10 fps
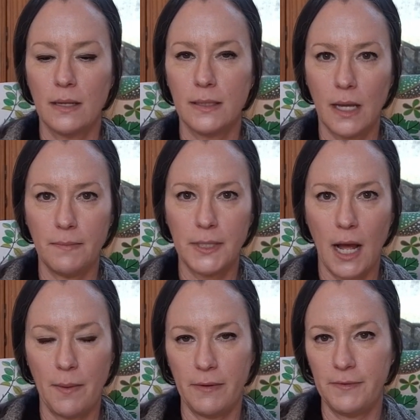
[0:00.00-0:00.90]
some
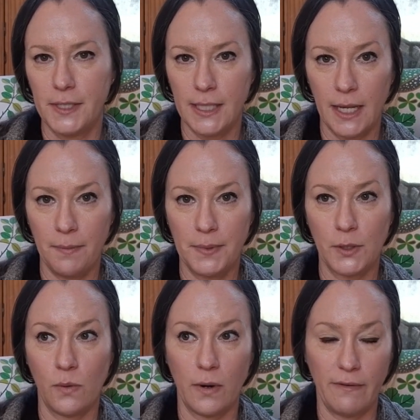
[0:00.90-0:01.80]
type of tips
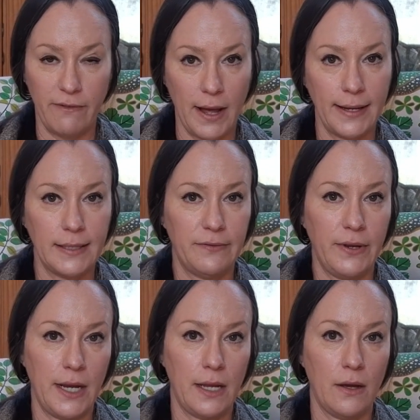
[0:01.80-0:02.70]
or advice
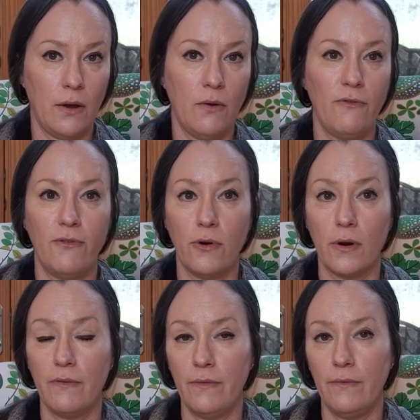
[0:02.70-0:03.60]
video
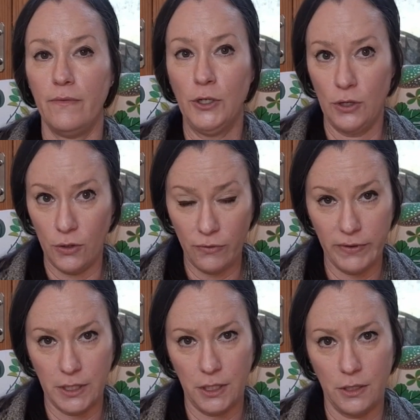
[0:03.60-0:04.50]
for new
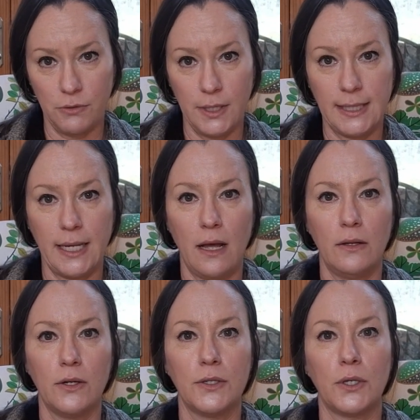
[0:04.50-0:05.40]
vintage
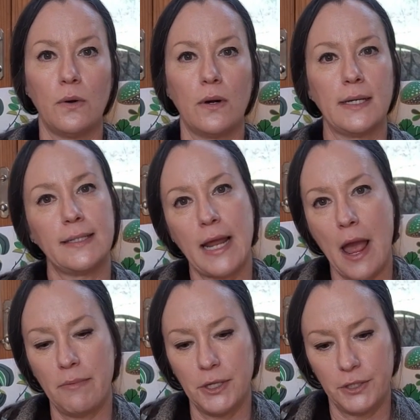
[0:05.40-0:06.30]
resellers or
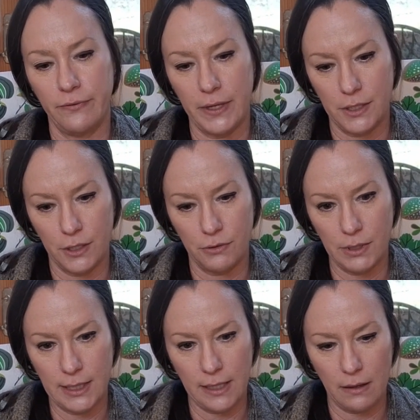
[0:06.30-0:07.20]
established vintage
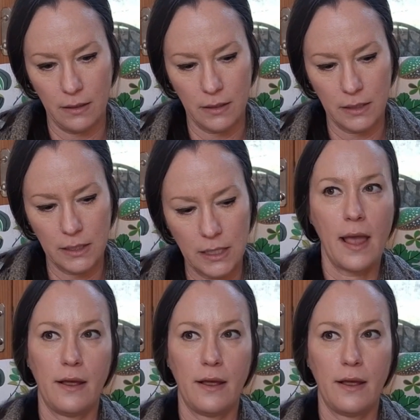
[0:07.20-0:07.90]
resellers.